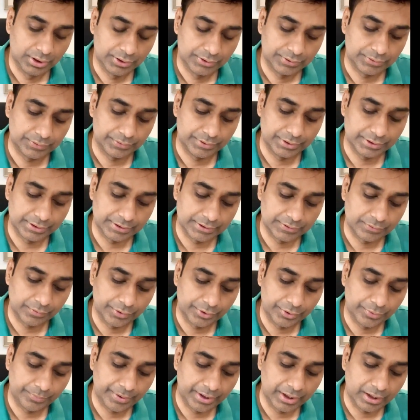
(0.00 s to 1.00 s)
So this is
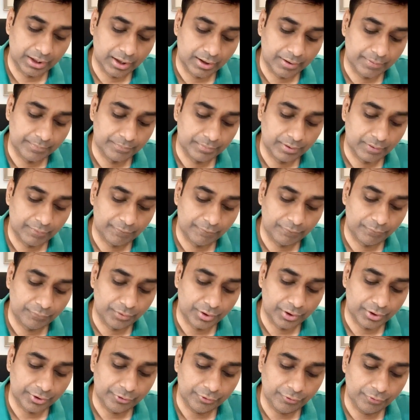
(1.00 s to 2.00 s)
going to become
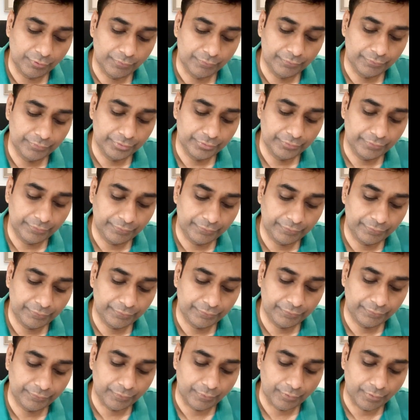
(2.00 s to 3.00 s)
1 over
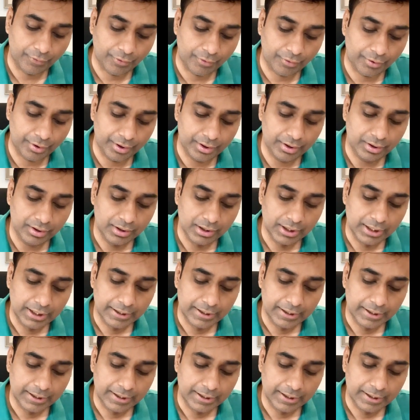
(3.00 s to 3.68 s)
4